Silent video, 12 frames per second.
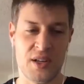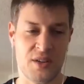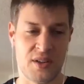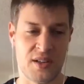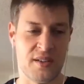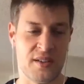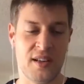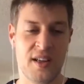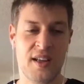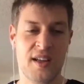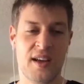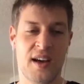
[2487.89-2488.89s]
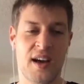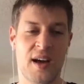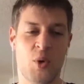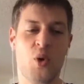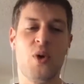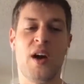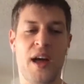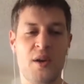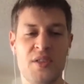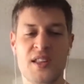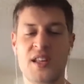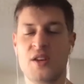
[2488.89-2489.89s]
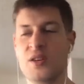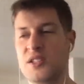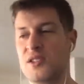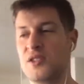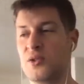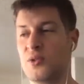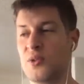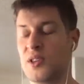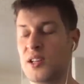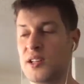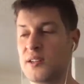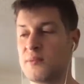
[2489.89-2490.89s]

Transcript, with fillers: You can, um, or I don't think that you need to do the